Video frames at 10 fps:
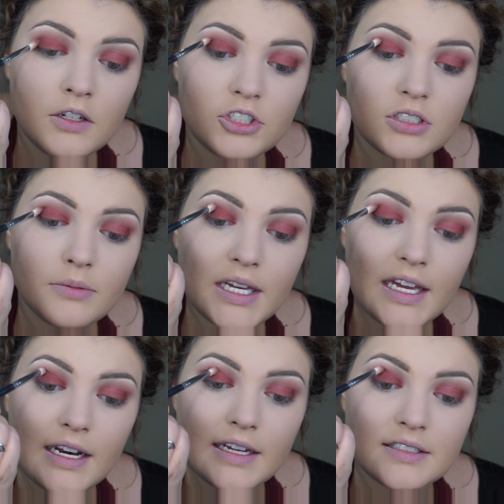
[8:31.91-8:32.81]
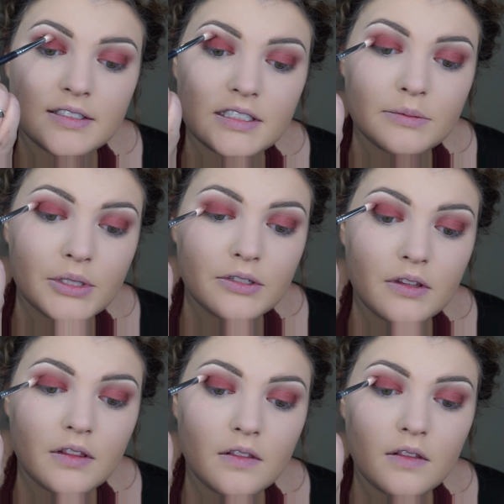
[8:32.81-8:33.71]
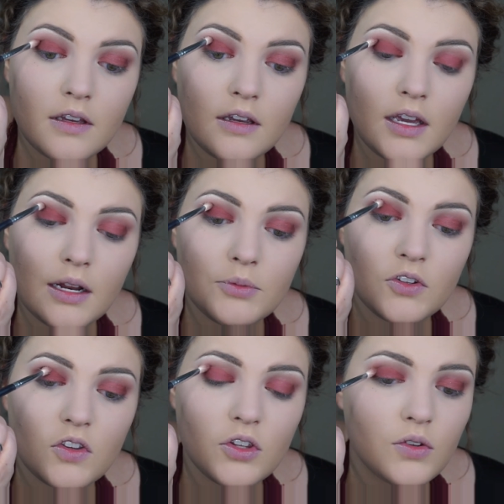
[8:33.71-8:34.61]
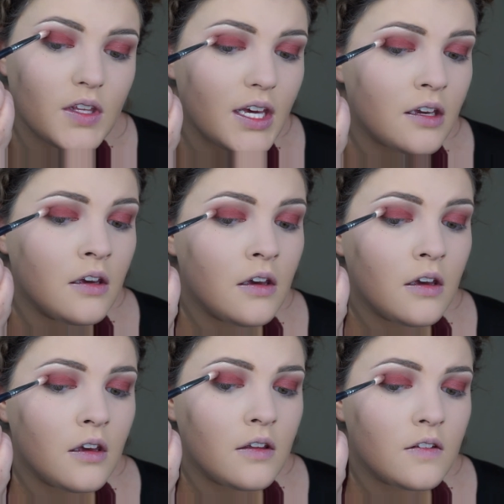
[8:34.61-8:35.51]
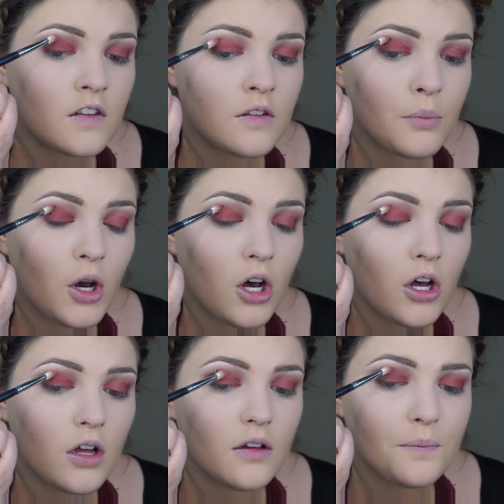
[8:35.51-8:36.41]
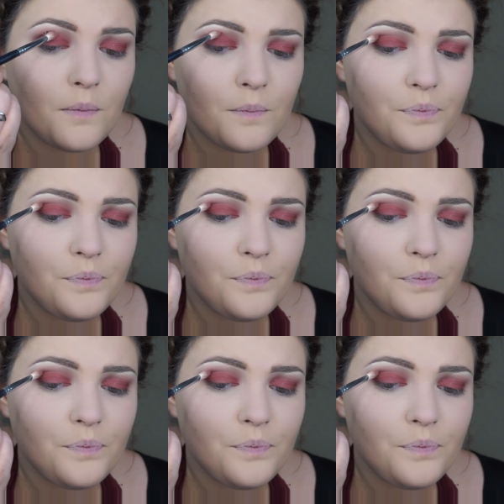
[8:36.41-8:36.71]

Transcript: just to make it nice and smooth. And I'm just using small